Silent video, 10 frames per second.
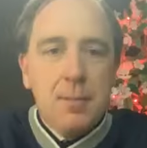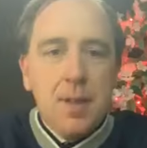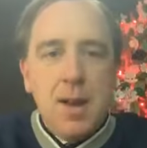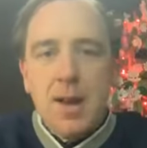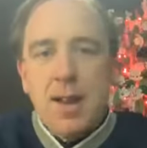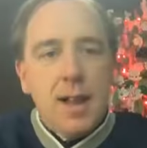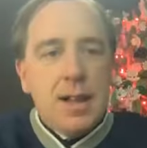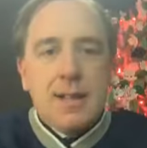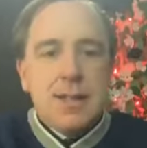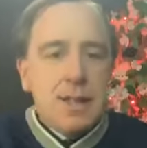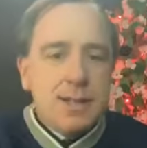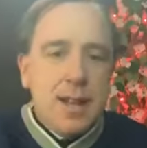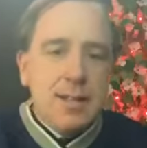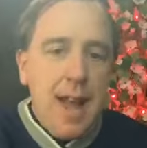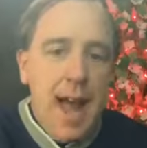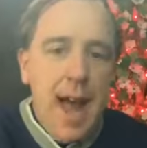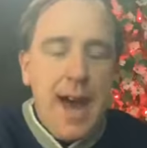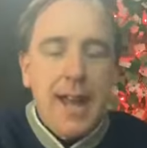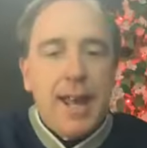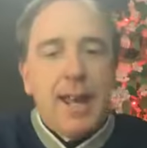Um, yeah, like I said, it says
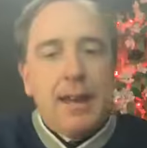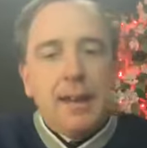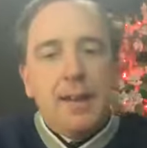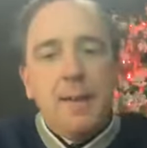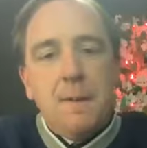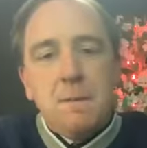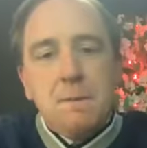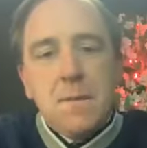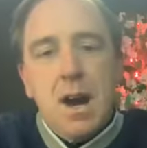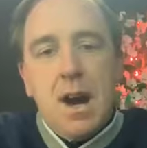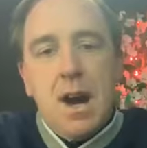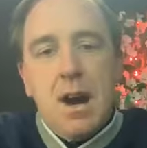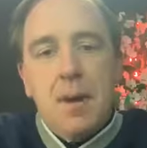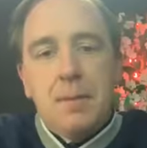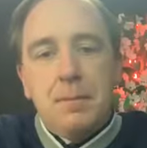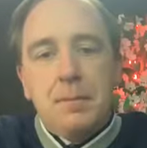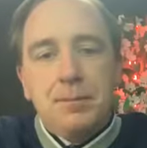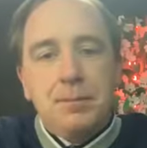adding. Um,